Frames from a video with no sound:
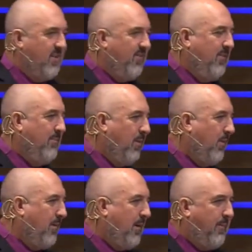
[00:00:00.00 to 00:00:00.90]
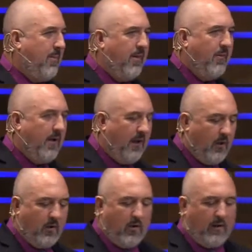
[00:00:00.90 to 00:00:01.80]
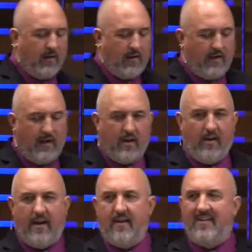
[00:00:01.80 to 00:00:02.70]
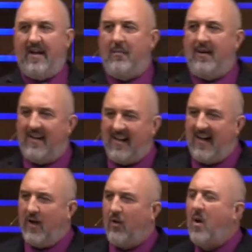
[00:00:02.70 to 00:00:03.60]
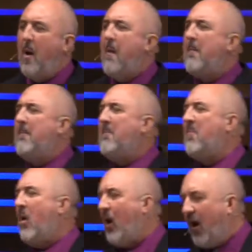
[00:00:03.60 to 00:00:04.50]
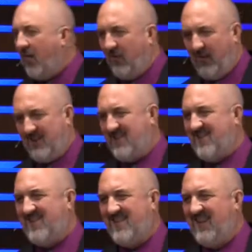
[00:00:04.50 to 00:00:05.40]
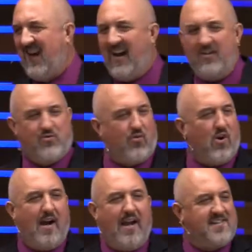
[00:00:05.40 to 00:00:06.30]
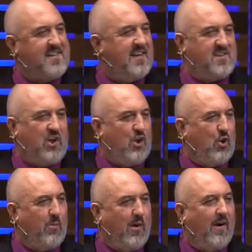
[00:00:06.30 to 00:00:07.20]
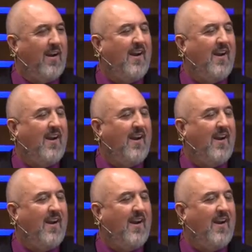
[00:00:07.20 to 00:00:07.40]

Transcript: If you pull him up on the radio or on, on the internet, Damian Kyle, marvelous guy, dry sense of humor,